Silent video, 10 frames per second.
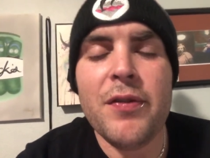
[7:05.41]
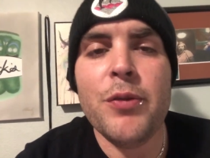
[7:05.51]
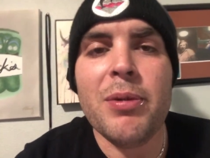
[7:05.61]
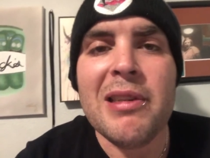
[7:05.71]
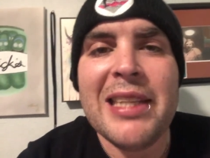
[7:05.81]
If
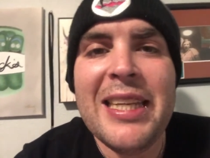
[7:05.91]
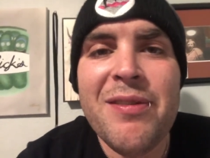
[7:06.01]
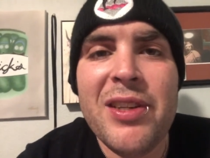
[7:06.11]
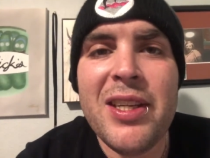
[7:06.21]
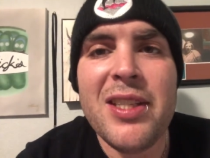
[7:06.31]
you
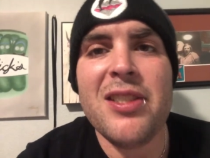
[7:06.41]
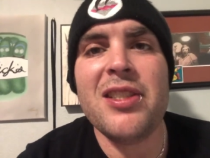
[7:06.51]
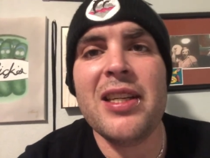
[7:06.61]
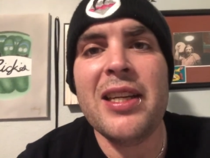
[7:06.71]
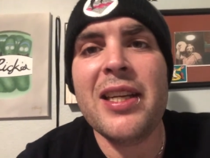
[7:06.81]
believe in this
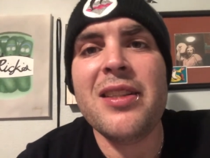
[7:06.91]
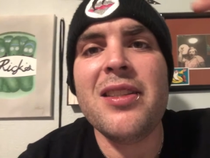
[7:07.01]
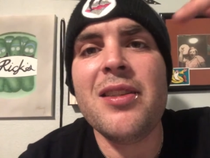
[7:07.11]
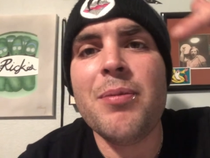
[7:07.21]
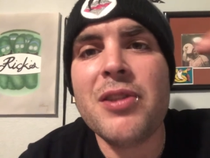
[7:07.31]
shit, hit
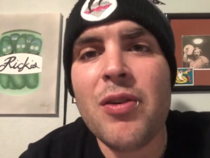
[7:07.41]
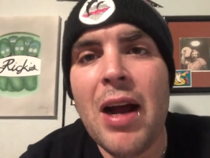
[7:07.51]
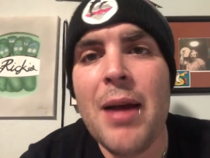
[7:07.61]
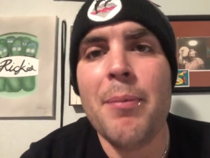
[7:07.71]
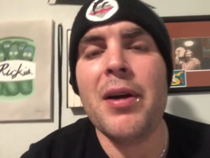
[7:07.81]
the
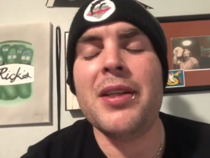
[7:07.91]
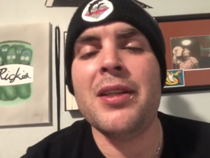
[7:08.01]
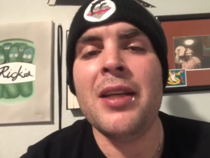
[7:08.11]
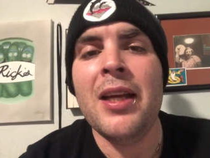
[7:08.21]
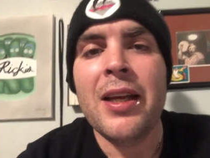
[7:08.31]
subscribe
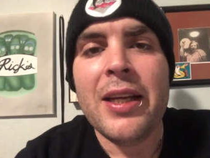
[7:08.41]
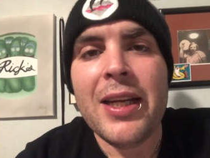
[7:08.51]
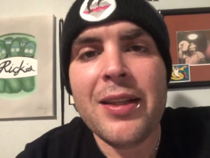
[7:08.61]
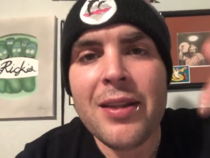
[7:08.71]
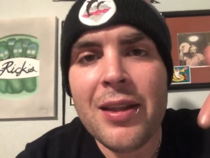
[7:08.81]
button,
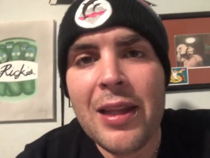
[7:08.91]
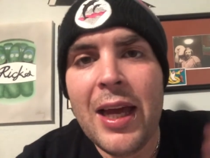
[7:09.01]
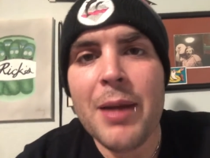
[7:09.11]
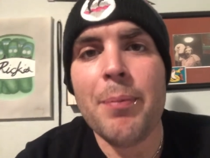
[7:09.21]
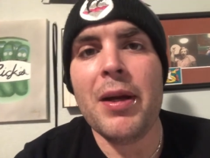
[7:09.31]
hit the
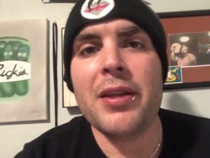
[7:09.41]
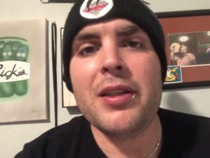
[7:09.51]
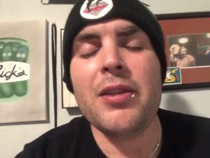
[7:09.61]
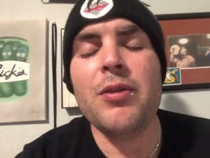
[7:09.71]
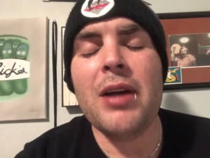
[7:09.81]
like
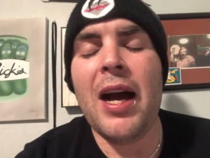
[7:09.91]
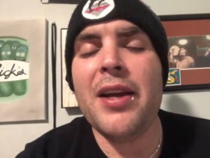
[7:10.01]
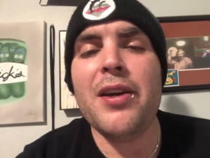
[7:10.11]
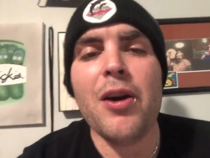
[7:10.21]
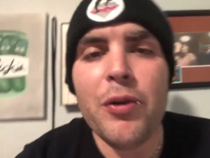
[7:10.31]
button. You,
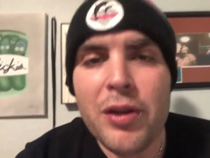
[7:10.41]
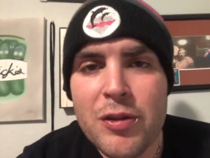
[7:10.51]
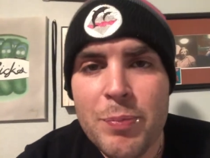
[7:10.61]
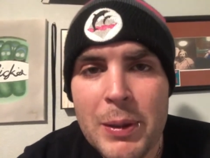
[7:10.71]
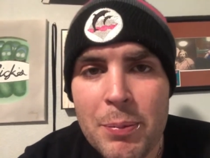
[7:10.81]
I know
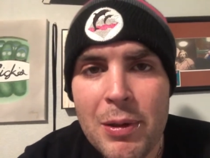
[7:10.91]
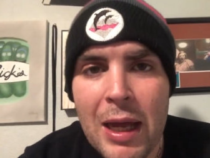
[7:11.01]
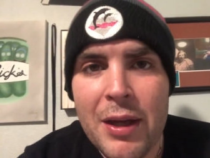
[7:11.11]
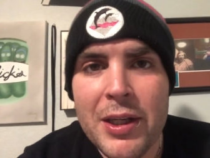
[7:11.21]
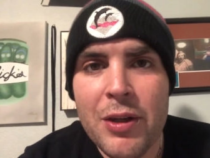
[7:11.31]
there's people
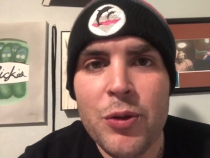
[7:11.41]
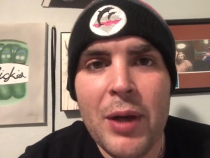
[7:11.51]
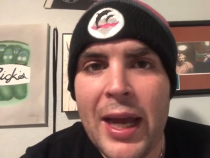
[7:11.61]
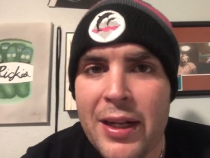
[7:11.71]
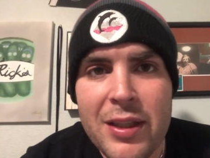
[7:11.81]
out here who
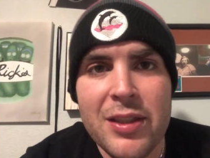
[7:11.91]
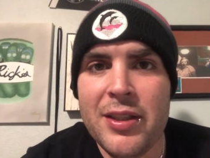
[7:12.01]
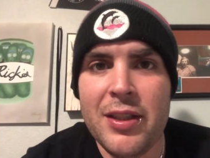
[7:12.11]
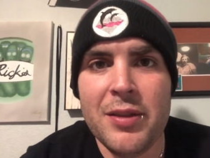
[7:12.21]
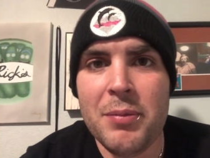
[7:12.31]
hate this
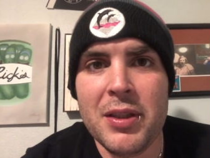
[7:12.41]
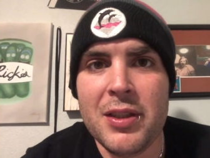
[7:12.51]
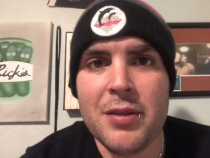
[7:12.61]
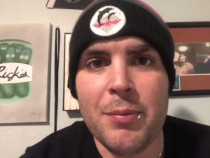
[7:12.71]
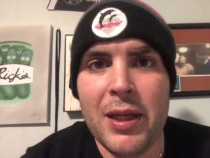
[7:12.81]
shit as
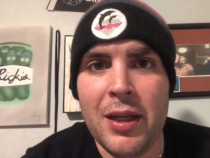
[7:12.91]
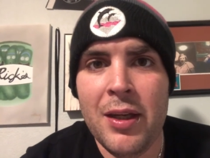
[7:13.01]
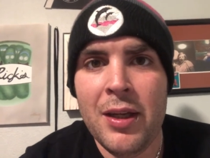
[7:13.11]
much as me.